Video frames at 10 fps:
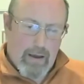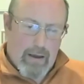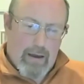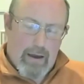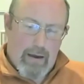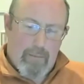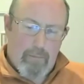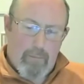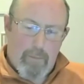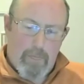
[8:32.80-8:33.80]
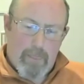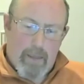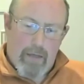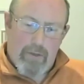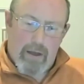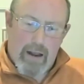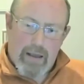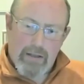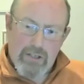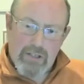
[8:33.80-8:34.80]
And then I
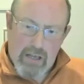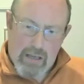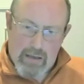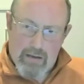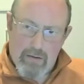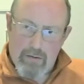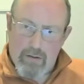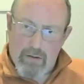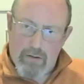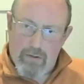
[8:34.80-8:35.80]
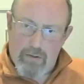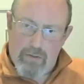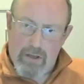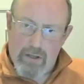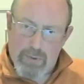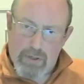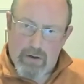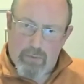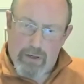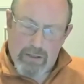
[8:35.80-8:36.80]
can see these
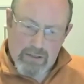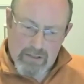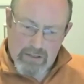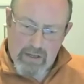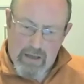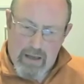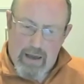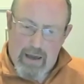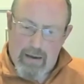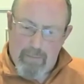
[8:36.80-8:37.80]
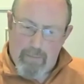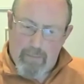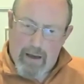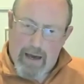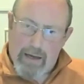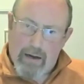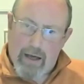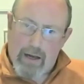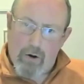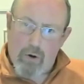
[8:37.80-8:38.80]
particular weaknesses, and
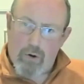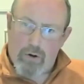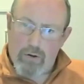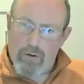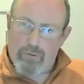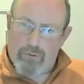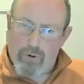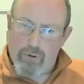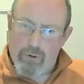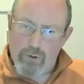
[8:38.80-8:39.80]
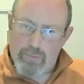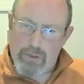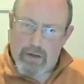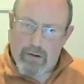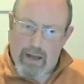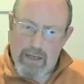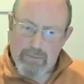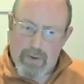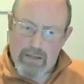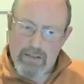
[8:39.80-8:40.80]
look for those particular
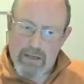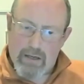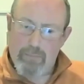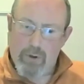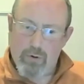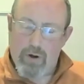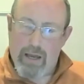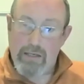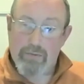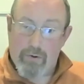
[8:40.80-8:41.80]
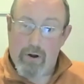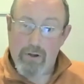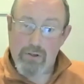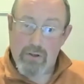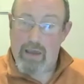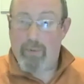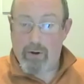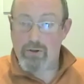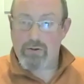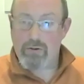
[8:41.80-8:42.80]
aspects that can be utilized for us to keep
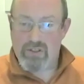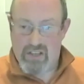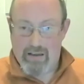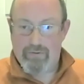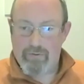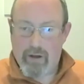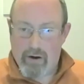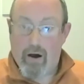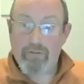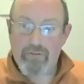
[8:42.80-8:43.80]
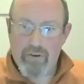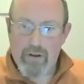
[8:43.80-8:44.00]
us safe enough